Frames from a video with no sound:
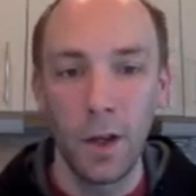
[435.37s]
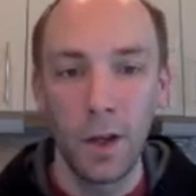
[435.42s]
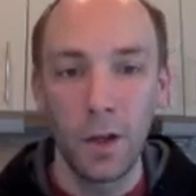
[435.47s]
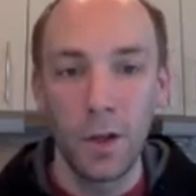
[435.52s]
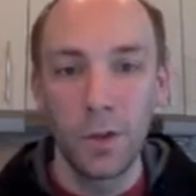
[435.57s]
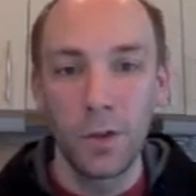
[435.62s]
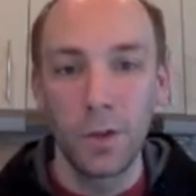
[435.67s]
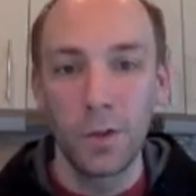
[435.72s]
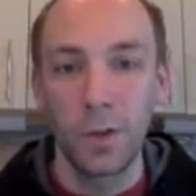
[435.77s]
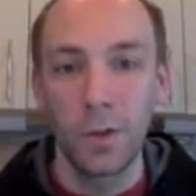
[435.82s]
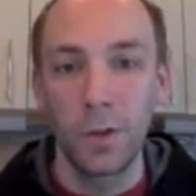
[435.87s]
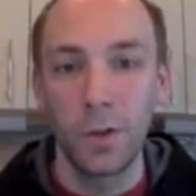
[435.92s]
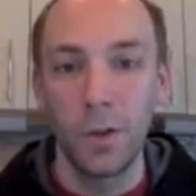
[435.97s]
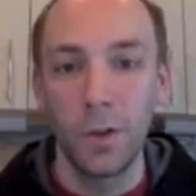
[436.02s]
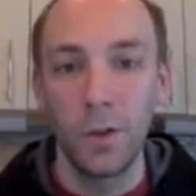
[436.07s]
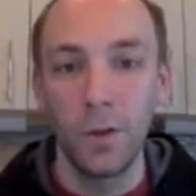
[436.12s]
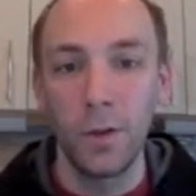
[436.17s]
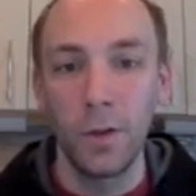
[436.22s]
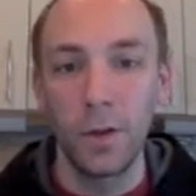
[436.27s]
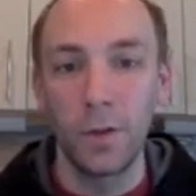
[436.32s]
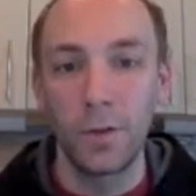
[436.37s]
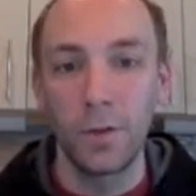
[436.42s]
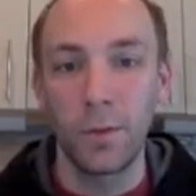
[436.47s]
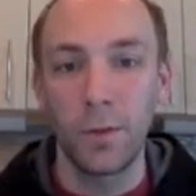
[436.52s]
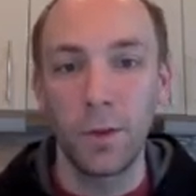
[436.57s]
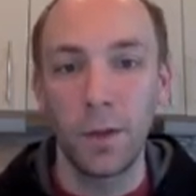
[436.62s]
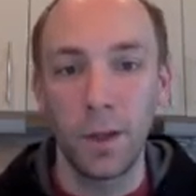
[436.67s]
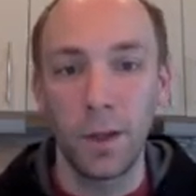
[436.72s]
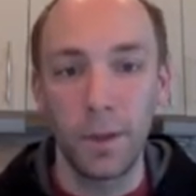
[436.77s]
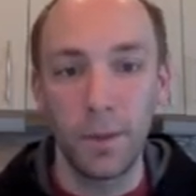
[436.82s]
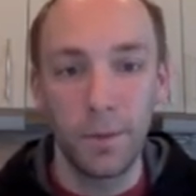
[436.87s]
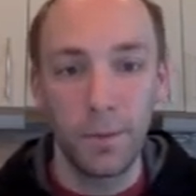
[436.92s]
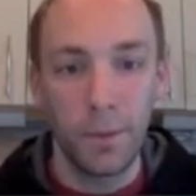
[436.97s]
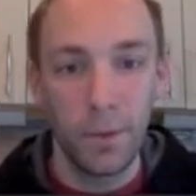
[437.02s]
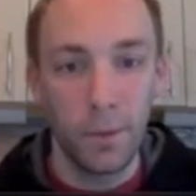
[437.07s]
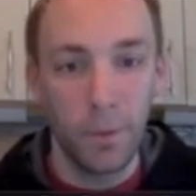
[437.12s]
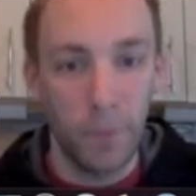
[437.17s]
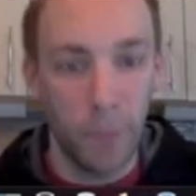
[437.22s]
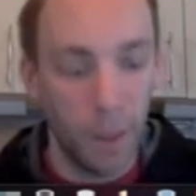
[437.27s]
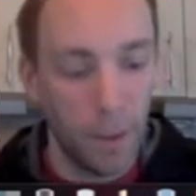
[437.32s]
So u of 1
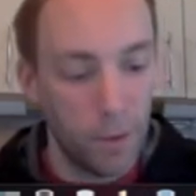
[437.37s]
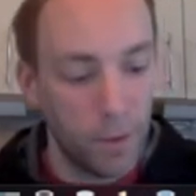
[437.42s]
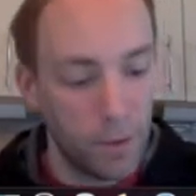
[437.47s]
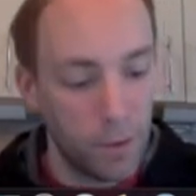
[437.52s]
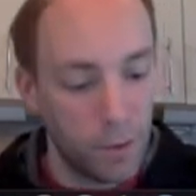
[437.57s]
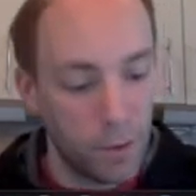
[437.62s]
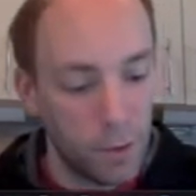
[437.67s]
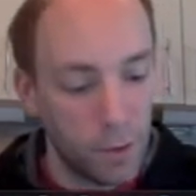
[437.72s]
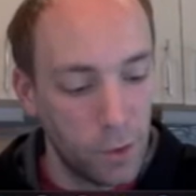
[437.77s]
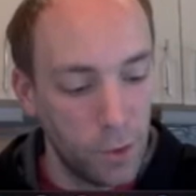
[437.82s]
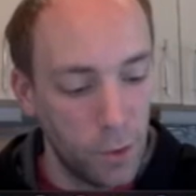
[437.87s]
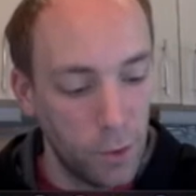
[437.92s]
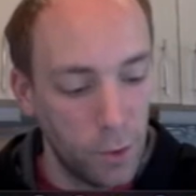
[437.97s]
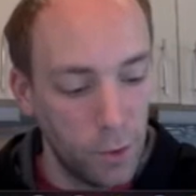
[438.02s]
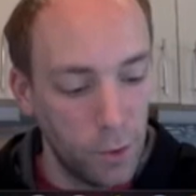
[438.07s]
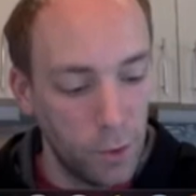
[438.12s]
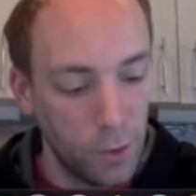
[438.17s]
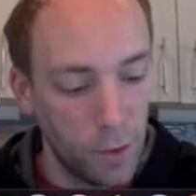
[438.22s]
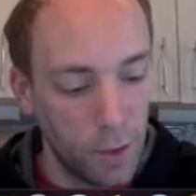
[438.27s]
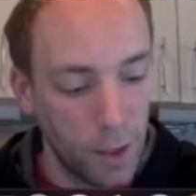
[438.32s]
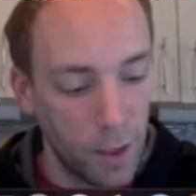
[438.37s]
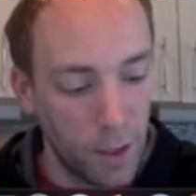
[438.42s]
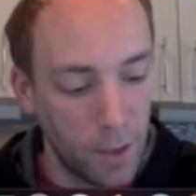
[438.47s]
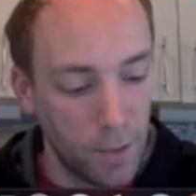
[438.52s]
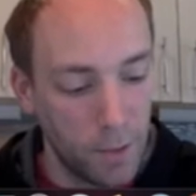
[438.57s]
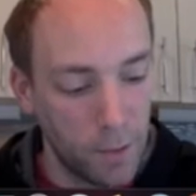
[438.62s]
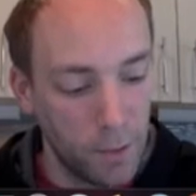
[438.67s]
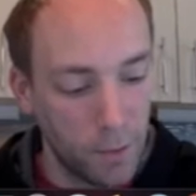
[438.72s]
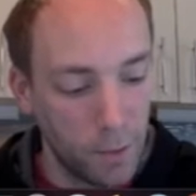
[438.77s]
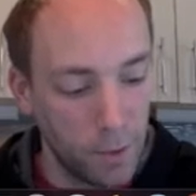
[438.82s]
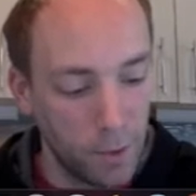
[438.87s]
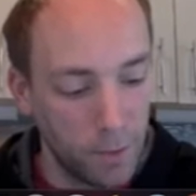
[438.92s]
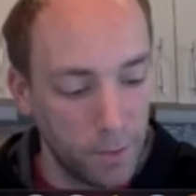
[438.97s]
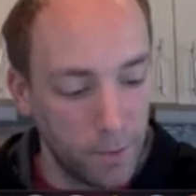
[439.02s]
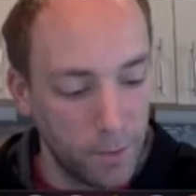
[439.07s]
means 2 times 1,